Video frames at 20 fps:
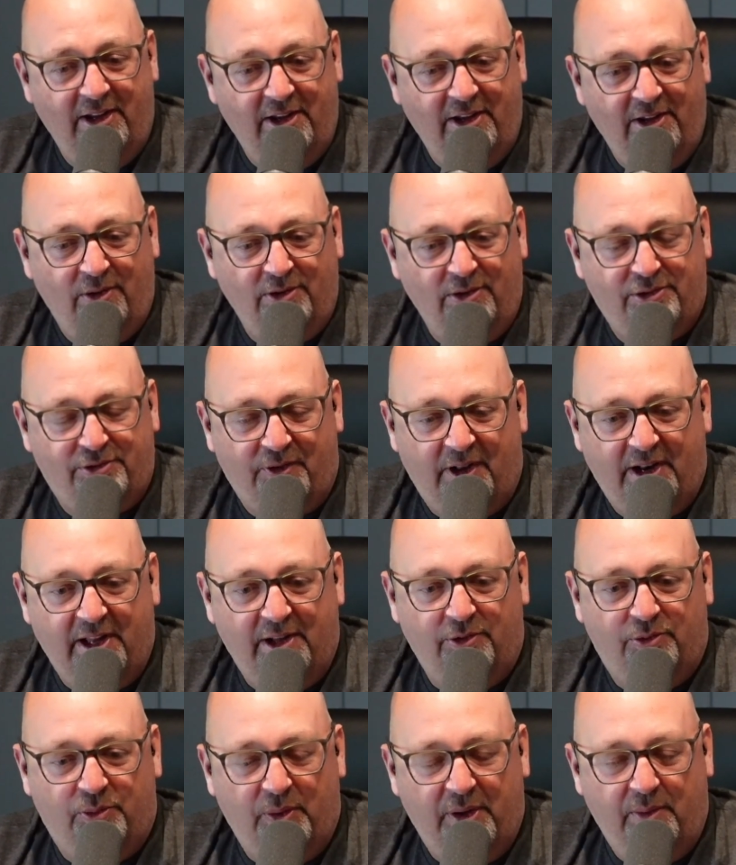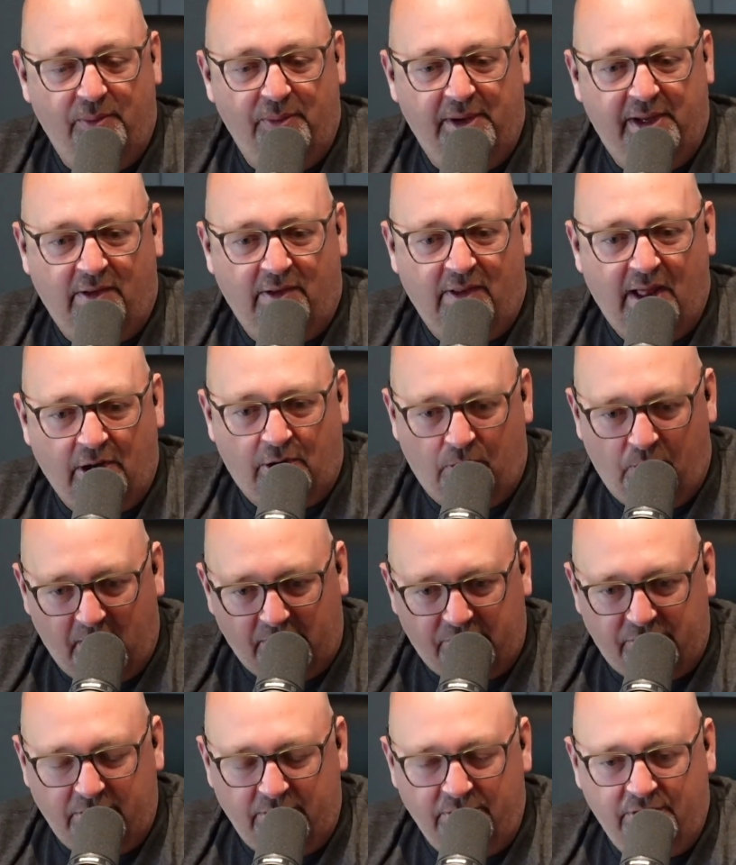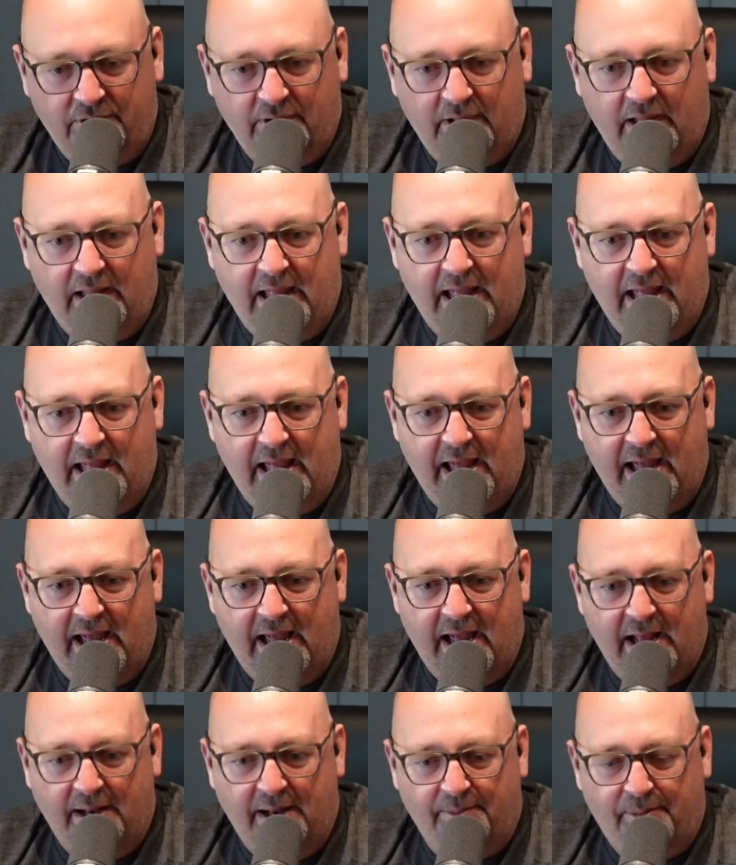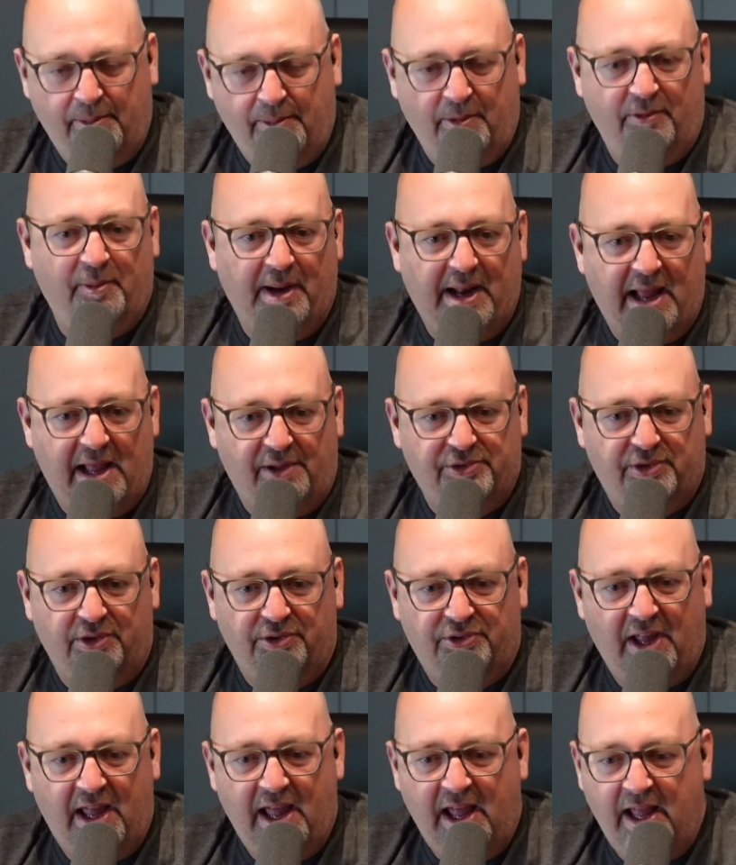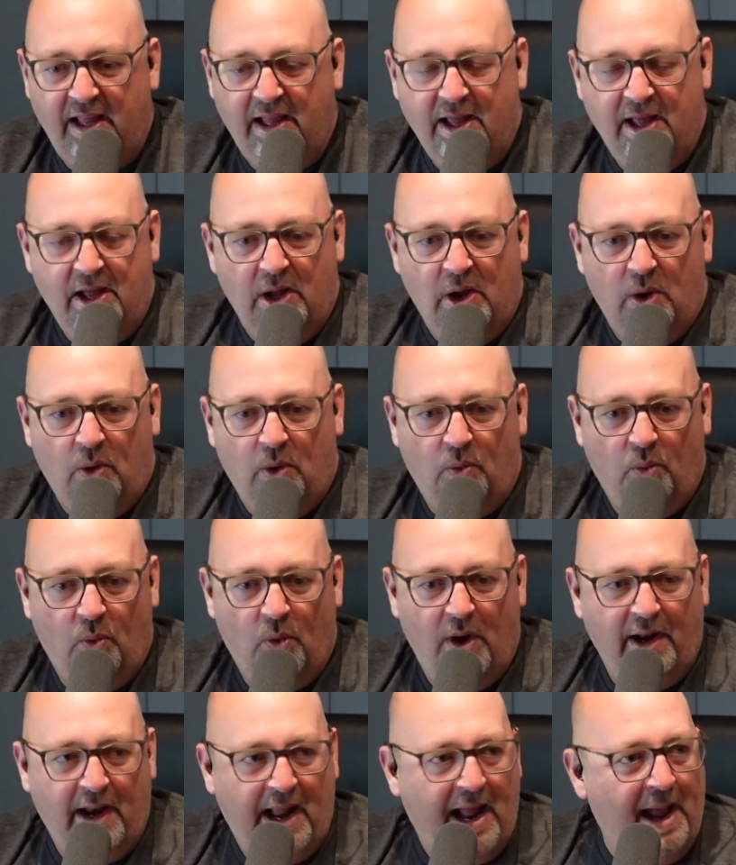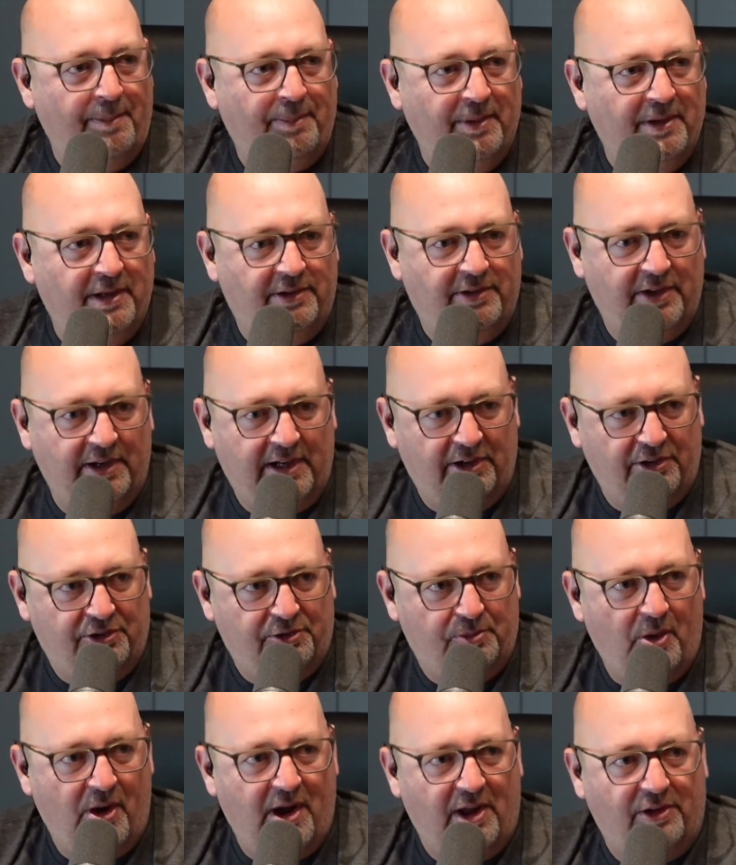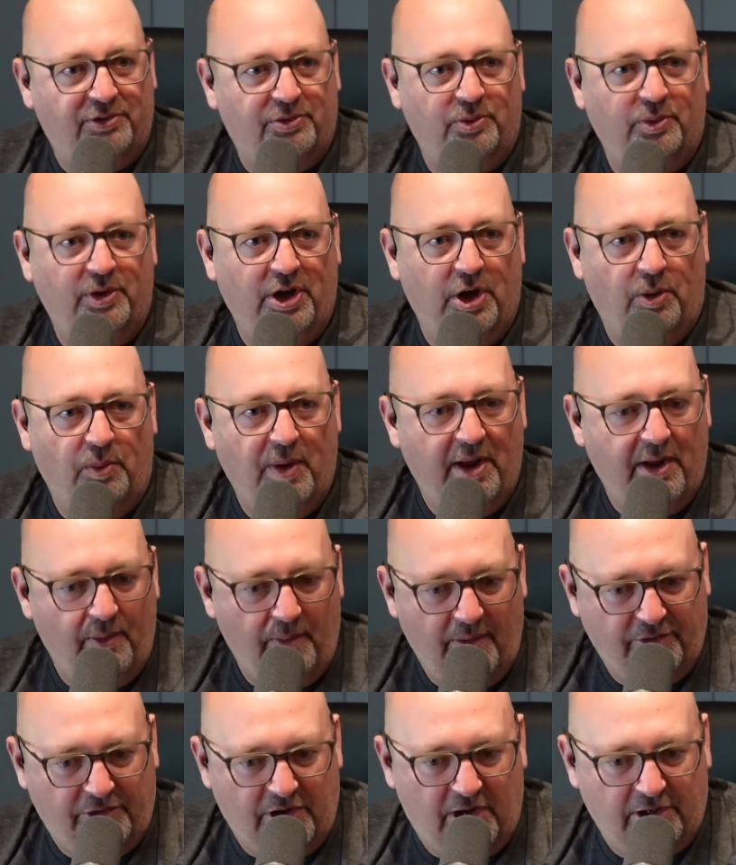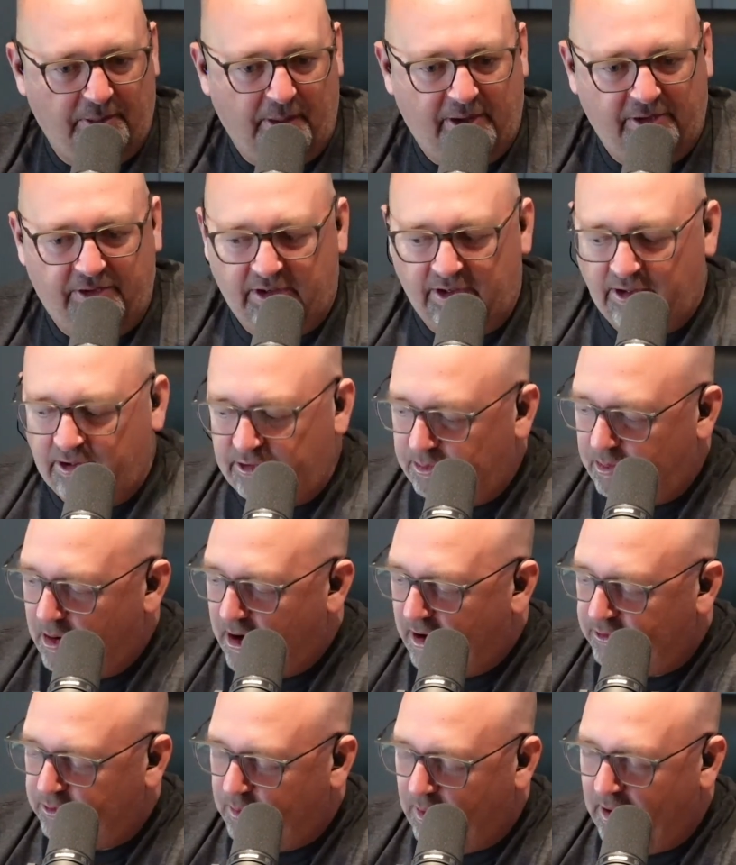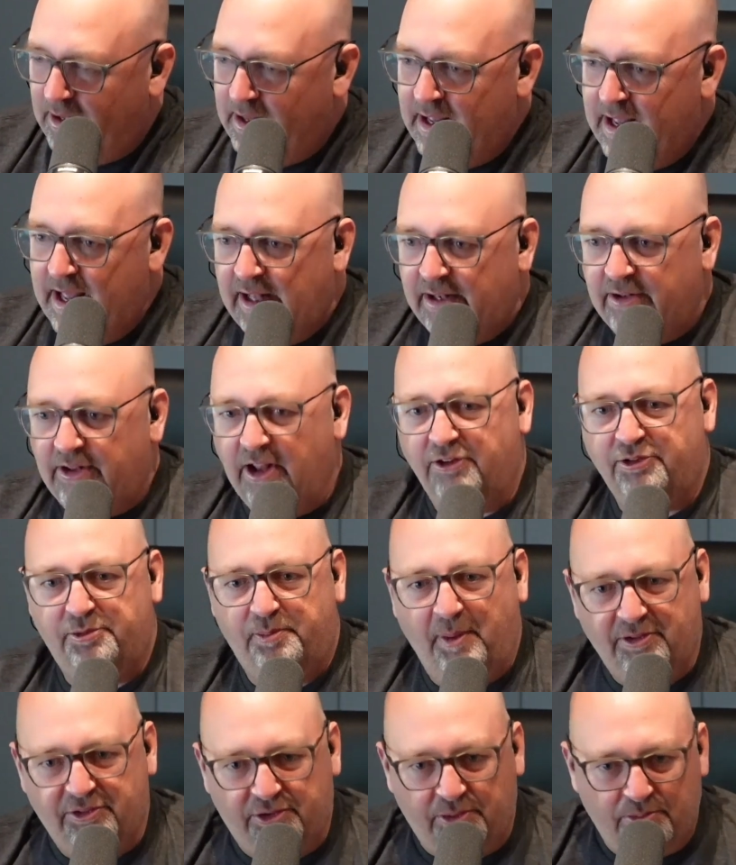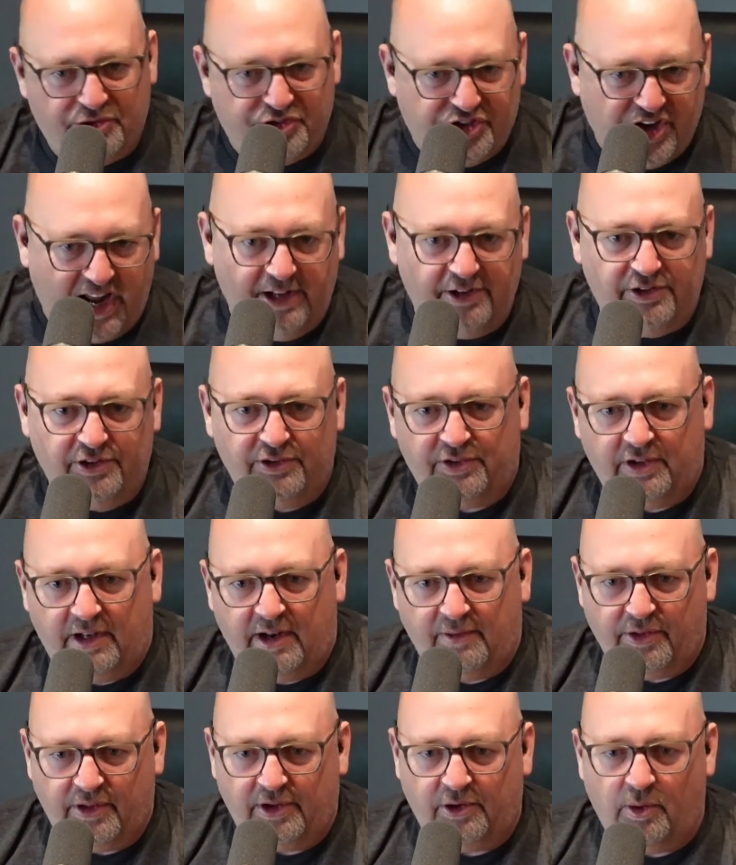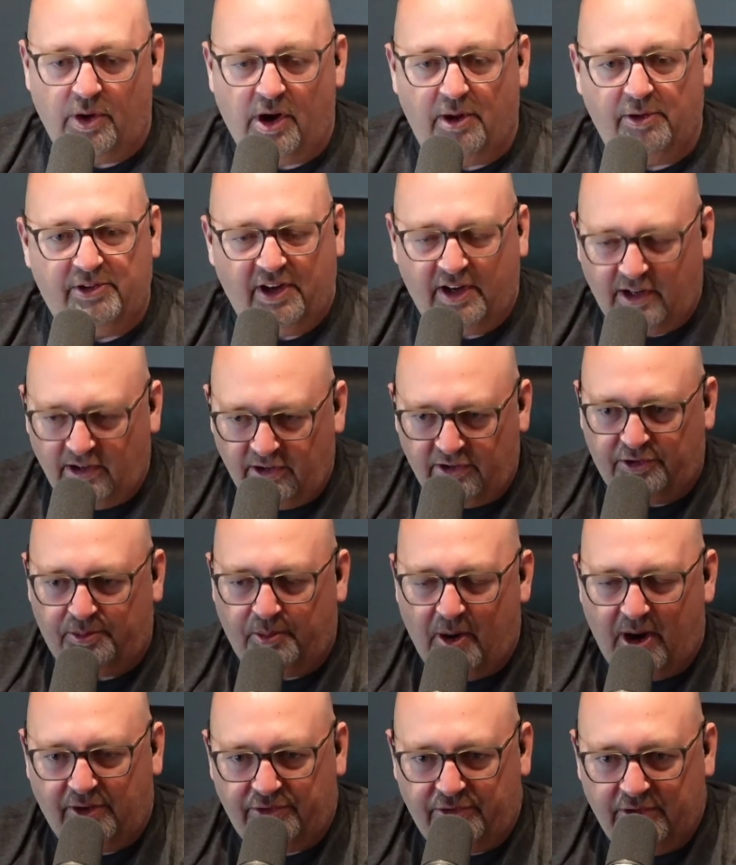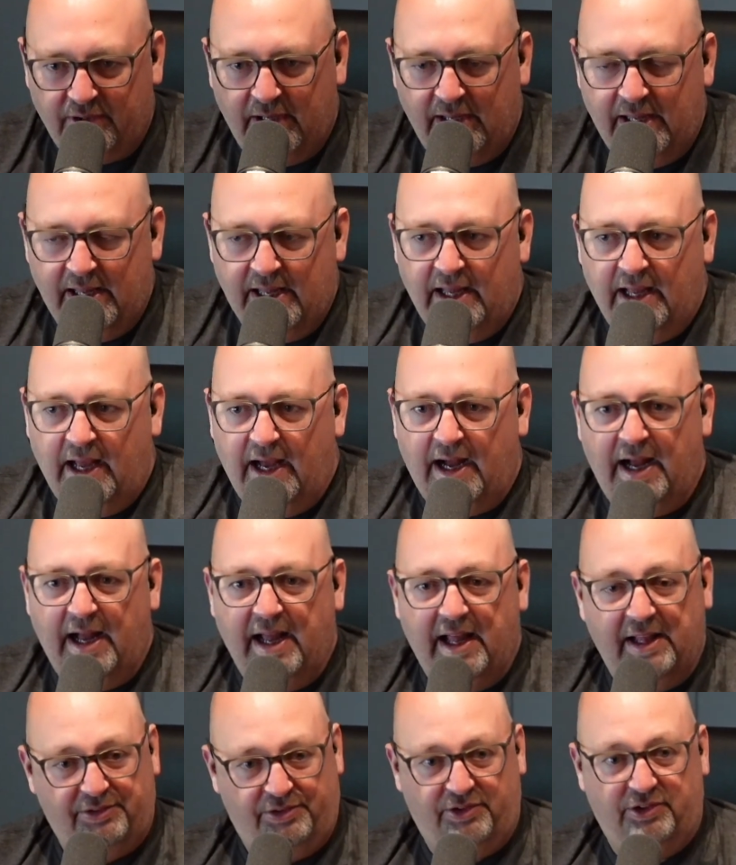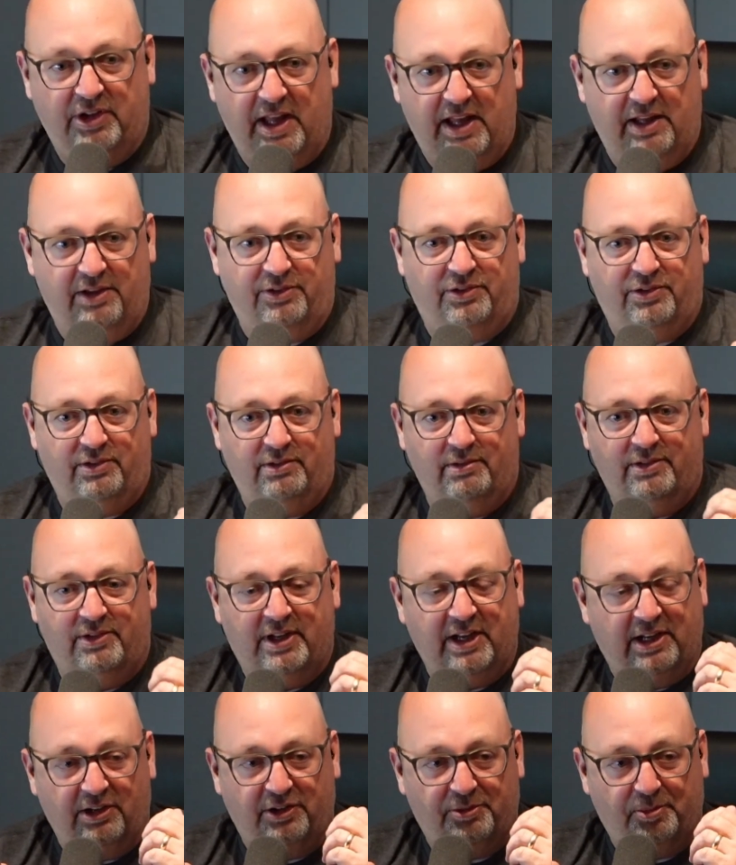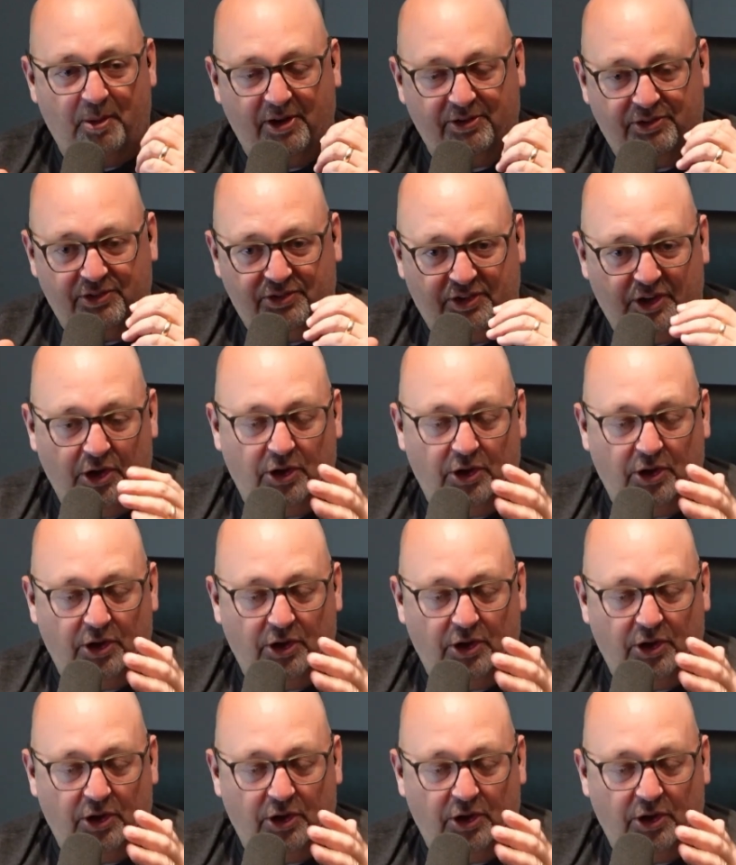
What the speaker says: know what's funny is we get a lot of questions, and people have been asking us, hey, what happened to Ticket Express? We haven't talked about Ticket Express. Well, there's been some changes and everything going on. Ticket Express Ticket Express is still